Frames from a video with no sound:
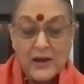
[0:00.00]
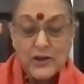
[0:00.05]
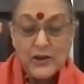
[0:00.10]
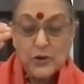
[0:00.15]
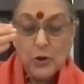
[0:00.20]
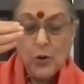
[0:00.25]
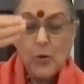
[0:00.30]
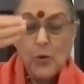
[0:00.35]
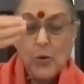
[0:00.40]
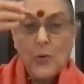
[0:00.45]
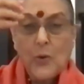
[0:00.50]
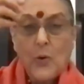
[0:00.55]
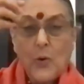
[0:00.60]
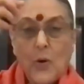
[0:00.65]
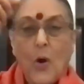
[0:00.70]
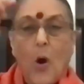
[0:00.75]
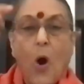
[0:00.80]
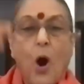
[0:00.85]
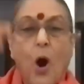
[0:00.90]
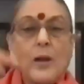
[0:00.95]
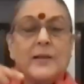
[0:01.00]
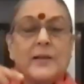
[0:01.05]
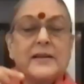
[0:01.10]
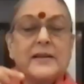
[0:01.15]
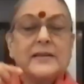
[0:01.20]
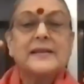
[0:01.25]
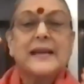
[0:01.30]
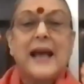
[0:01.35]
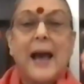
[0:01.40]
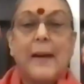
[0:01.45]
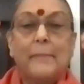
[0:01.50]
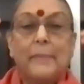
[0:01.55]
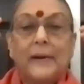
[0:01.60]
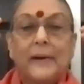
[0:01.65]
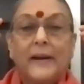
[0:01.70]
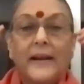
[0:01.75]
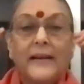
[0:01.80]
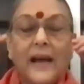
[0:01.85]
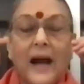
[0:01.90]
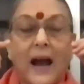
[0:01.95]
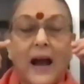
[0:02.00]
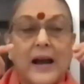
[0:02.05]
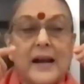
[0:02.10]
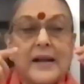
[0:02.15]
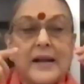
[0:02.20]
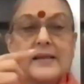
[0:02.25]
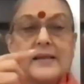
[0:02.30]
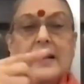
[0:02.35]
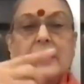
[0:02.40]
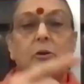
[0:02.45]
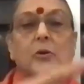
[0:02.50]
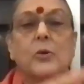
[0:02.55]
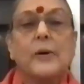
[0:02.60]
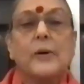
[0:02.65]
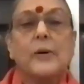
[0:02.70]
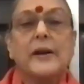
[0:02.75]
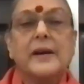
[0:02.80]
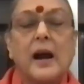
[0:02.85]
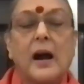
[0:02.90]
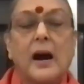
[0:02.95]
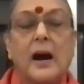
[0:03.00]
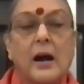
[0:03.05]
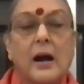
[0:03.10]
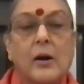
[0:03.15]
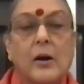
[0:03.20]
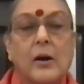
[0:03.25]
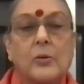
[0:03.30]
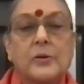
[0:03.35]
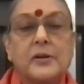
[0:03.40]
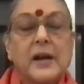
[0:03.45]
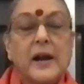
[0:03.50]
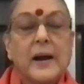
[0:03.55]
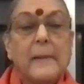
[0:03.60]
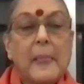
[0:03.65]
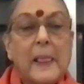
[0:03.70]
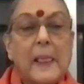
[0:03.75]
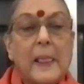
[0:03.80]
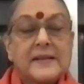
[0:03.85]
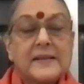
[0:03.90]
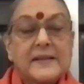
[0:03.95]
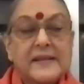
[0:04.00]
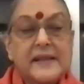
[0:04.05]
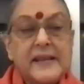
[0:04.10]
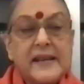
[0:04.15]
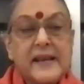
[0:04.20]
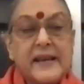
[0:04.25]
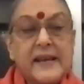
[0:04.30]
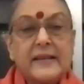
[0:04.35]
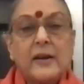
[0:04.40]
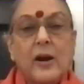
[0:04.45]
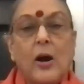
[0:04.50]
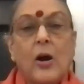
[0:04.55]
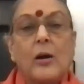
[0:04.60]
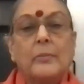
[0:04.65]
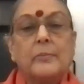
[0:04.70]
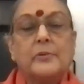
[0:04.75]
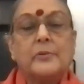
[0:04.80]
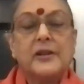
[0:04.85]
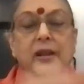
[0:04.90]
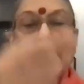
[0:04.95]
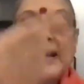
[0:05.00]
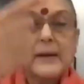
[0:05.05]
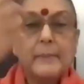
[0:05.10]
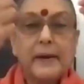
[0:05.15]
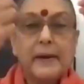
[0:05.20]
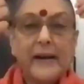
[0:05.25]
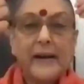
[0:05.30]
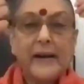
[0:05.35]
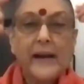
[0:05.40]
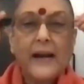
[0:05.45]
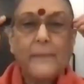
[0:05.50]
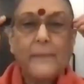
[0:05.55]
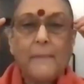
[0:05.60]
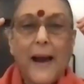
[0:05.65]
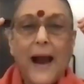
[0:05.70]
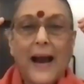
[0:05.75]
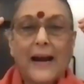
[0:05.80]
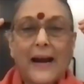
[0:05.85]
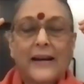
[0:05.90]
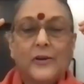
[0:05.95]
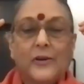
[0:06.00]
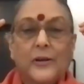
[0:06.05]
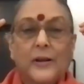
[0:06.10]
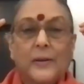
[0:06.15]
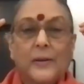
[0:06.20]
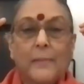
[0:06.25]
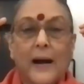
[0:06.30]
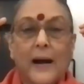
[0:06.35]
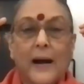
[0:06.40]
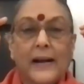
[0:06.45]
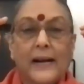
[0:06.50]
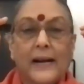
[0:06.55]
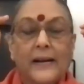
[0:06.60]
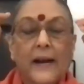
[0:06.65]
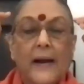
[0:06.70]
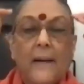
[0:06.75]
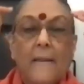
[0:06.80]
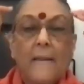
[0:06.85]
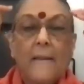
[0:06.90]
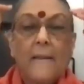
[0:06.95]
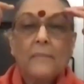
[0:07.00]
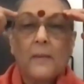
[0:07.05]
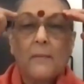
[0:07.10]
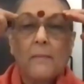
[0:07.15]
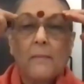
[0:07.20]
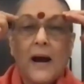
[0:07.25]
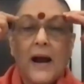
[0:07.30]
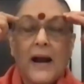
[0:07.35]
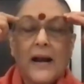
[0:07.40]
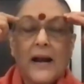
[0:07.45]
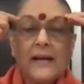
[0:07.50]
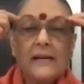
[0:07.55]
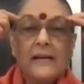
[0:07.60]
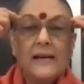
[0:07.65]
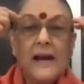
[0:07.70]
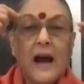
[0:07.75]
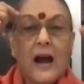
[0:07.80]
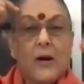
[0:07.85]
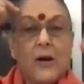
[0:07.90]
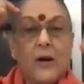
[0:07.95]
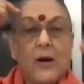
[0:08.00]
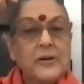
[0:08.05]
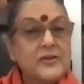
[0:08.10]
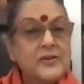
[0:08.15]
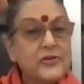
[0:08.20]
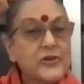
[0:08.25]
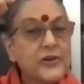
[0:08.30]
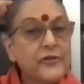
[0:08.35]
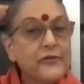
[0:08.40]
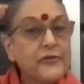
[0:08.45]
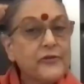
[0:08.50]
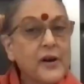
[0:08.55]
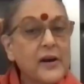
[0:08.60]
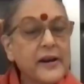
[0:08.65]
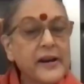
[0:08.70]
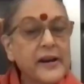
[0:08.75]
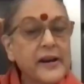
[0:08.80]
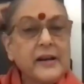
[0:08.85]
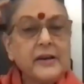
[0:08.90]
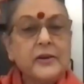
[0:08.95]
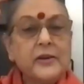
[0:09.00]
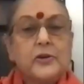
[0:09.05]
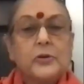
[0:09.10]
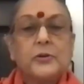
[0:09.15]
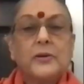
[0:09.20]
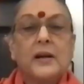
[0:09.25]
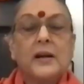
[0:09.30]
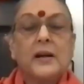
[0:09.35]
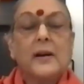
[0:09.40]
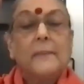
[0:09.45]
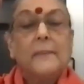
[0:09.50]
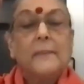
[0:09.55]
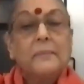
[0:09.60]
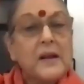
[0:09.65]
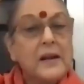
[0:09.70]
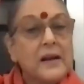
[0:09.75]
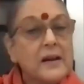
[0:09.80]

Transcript: So all this is happening, the eyes are going out, seeing the object, bringing it back into the mind. The mind now is referring to the